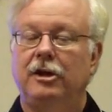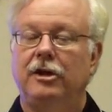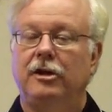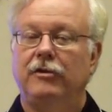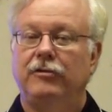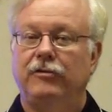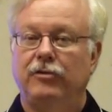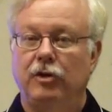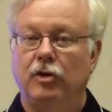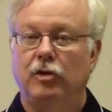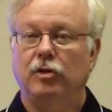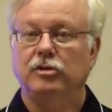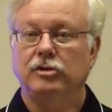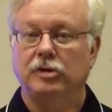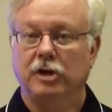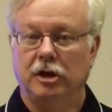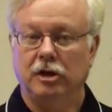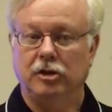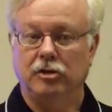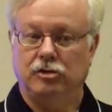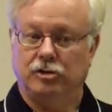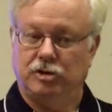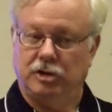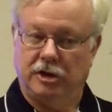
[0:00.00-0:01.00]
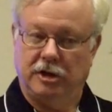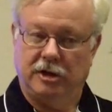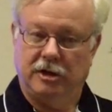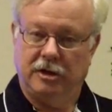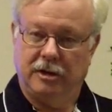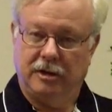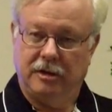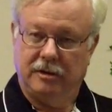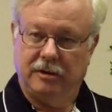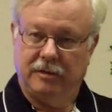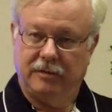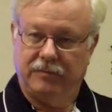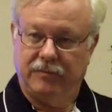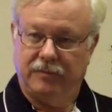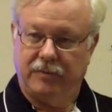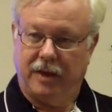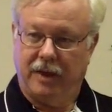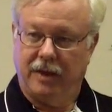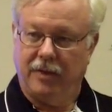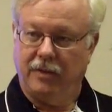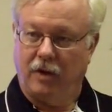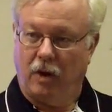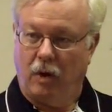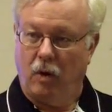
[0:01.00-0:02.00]
fuel dilution
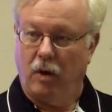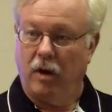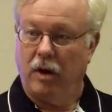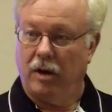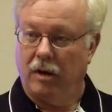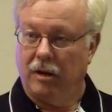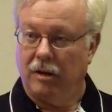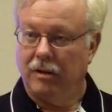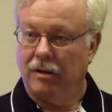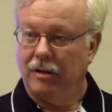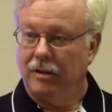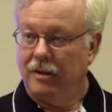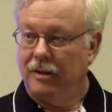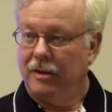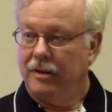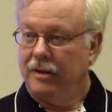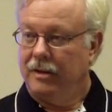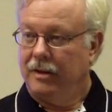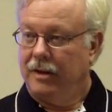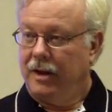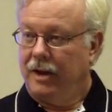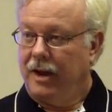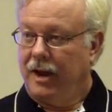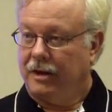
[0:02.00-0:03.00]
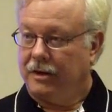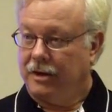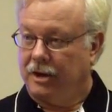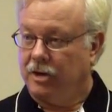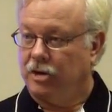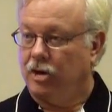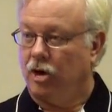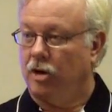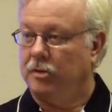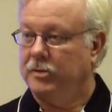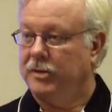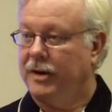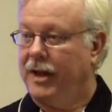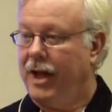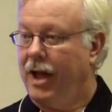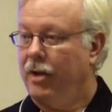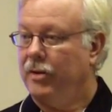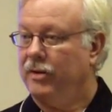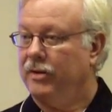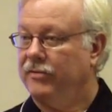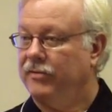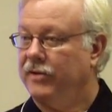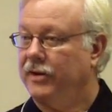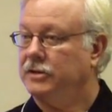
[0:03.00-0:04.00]
in the oil and determine
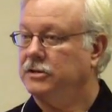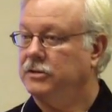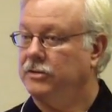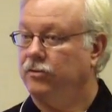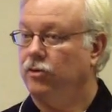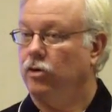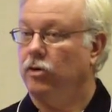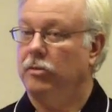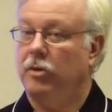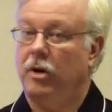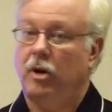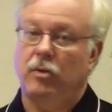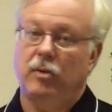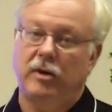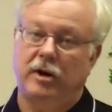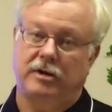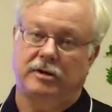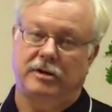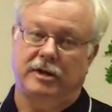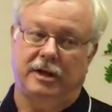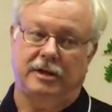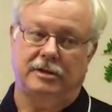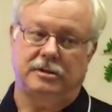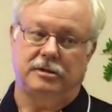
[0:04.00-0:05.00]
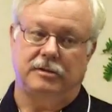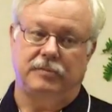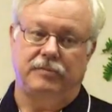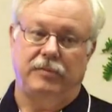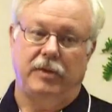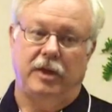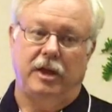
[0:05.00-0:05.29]
how it affects the four-ball wear test.